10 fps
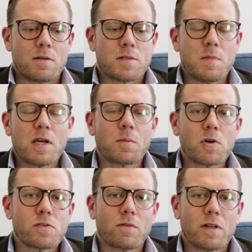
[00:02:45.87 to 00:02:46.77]
To me,
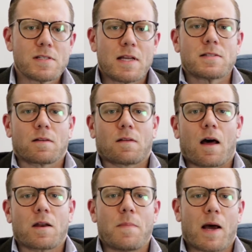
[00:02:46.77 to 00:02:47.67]
commercial real estate's a
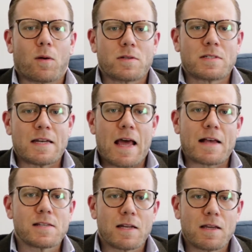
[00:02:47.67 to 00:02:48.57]
lot about
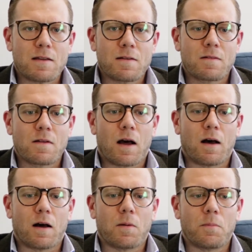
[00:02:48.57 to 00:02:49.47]
tenacity.
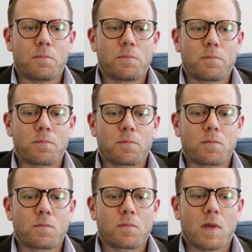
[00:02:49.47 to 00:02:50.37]
Um,
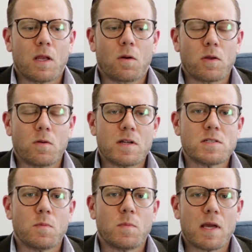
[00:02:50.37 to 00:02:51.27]
you know, you
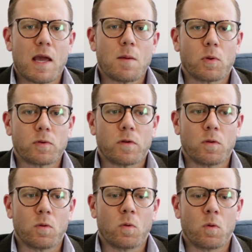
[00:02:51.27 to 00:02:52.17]
need to be able
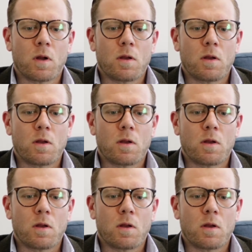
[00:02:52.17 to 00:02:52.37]
to